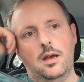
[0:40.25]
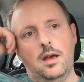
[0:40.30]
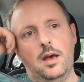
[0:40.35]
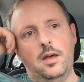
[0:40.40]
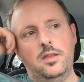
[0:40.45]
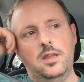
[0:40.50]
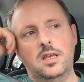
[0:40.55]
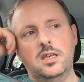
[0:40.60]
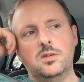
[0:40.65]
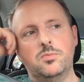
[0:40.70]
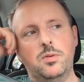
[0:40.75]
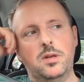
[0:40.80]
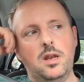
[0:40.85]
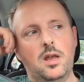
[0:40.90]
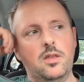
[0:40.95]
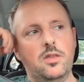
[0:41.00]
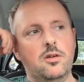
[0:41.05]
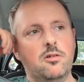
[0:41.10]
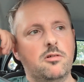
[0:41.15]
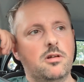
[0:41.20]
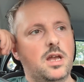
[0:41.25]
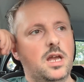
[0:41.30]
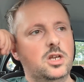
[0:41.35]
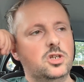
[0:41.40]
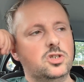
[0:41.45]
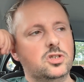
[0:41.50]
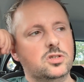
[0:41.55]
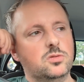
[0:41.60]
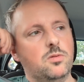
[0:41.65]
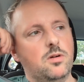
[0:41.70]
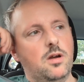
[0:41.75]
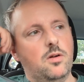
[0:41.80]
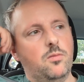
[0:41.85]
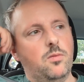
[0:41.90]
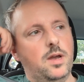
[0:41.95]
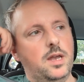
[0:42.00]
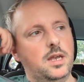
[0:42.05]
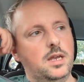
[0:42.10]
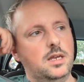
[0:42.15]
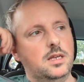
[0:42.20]
and there's been other occasions where I
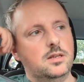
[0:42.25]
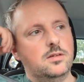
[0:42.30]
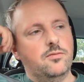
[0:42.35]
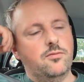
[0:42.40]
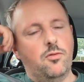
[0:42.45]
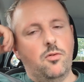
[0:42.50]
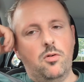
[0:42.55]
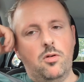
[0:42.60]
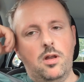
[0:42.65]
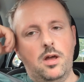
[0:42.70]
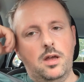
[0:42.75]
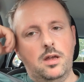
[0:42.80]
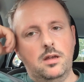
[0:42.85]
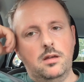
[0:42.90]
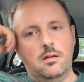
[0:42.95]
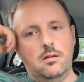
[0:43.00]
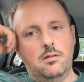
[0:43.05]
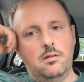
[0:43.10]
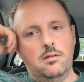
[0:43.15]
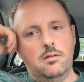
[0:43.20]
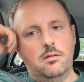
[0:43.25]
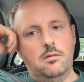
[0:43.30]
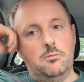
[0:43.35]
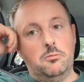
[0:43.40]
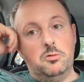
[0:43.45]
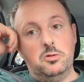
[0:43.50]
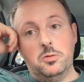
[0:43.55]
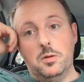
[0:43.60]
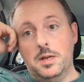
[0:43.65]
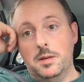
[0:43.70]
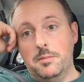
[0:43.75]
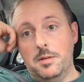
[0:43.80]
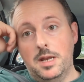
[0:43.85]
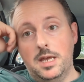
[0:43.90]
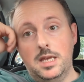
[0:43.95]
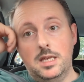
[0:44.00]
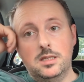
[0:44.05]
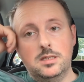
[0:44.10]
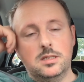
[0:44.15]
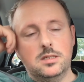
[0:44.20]
waited for like 20
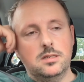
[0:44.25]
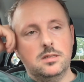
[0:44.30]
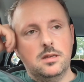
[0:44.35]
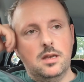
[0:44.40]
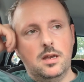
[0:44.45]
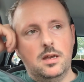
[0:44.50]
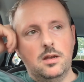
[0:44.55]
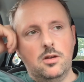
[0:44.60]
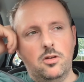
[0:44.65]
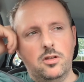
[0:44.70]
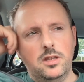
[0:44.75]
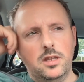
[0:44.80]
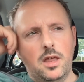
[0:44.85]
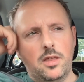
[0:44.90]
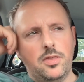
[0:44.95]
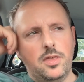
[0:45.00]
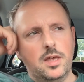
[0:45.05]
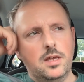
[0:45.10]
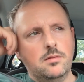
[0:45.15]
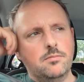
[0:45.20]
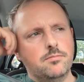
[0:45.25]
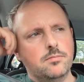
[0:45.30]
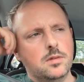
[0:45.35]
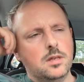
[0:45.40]
minutes and got nothing.